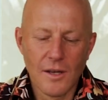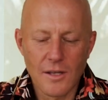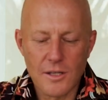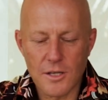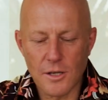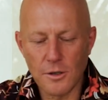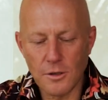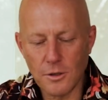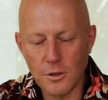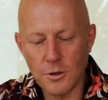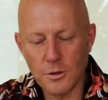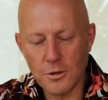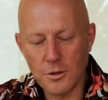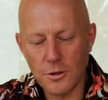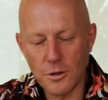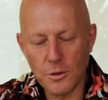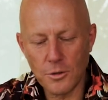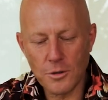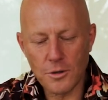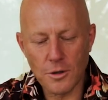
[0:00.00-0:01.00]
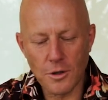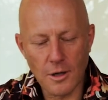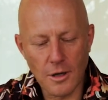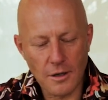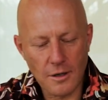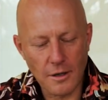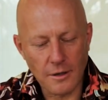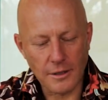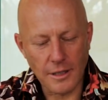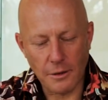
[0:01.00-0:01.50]
So you you
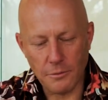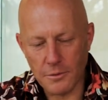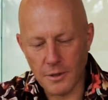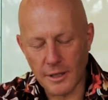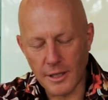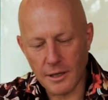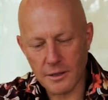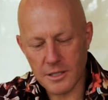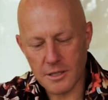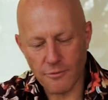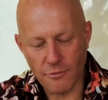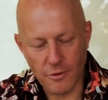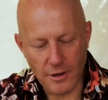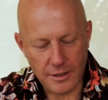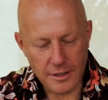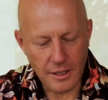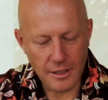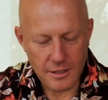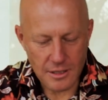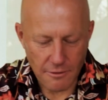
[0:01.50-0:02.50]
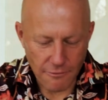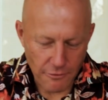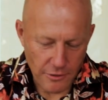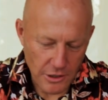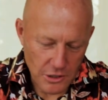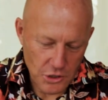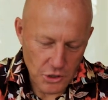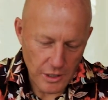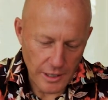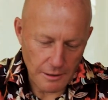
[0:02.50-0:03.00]
got, that, and that's the I think it's the
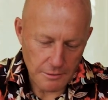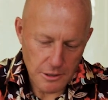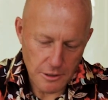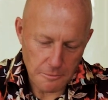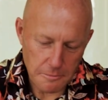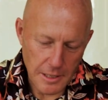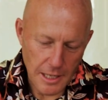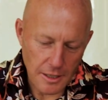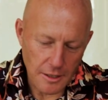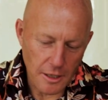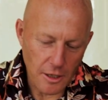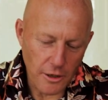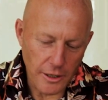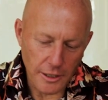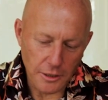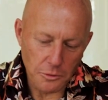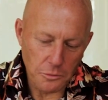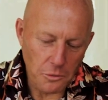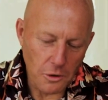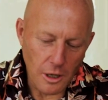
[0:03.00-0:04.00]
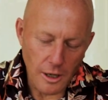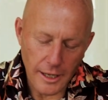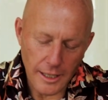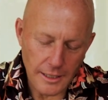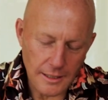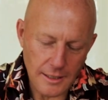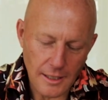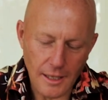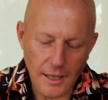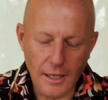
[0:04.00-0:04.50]
first chapter about knowing your why,
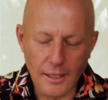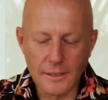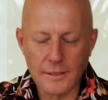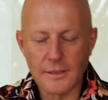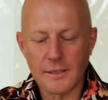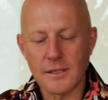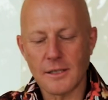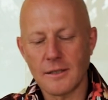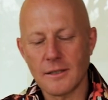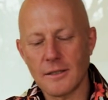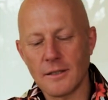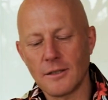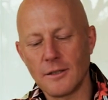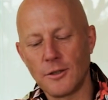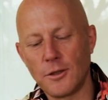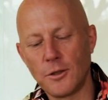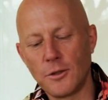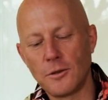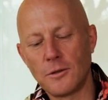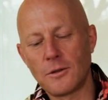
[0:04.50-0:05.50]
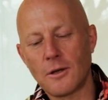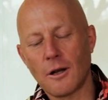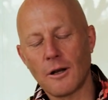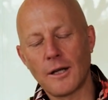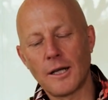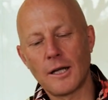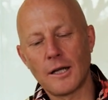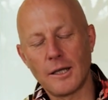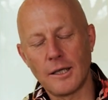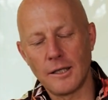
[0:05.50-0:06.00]
and yeah. you
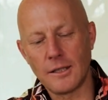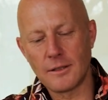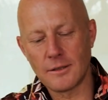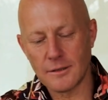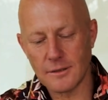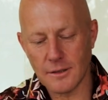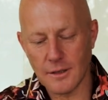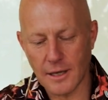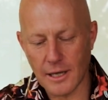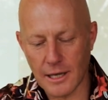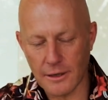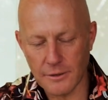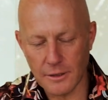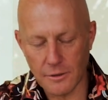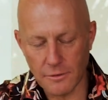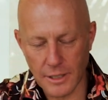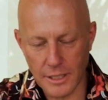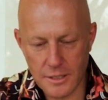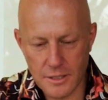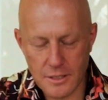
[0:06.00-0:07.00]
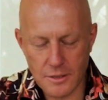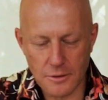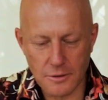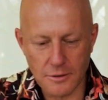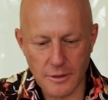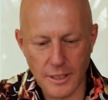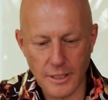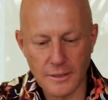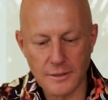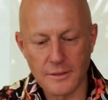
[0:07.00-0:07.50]
clearly have a great
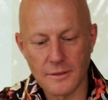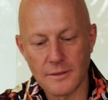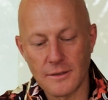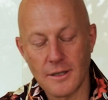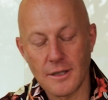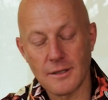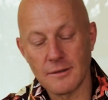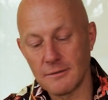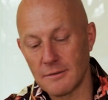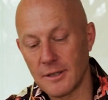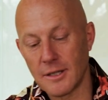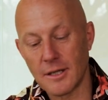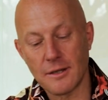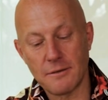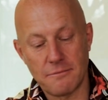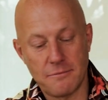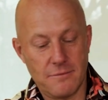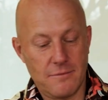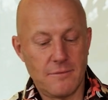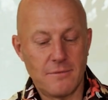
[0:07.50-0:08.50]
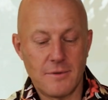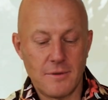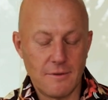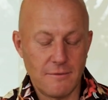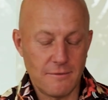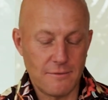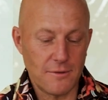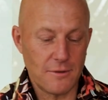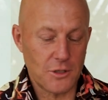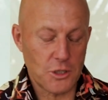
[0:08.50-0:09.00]
story, uh, you know,
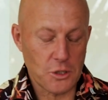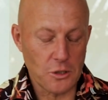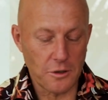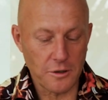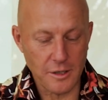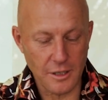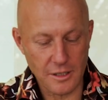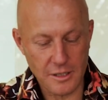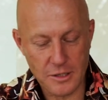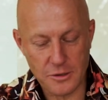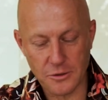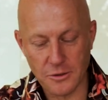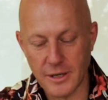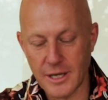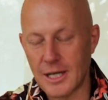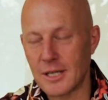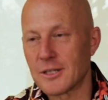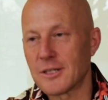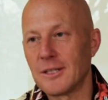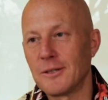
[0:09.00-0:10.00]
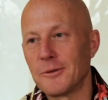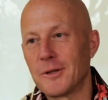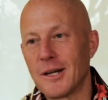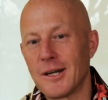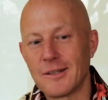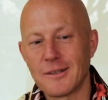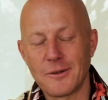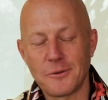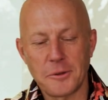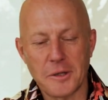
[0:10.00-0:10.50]
shocking story actually when
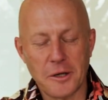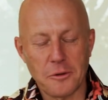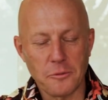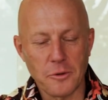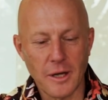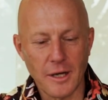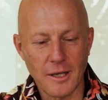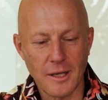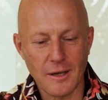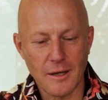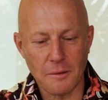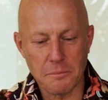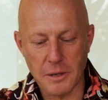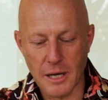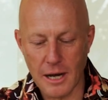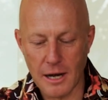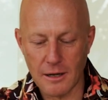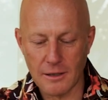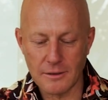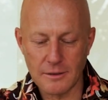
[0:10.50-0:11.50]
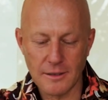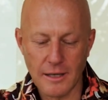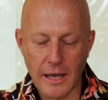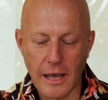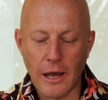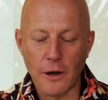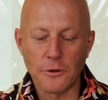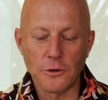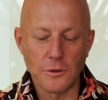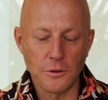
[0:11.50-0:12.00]
I when I read it about
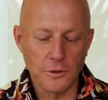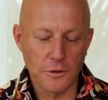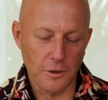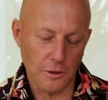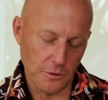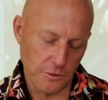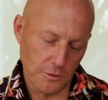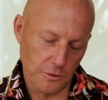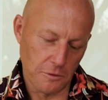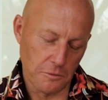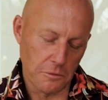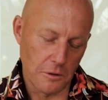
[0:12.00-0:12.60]
how you got your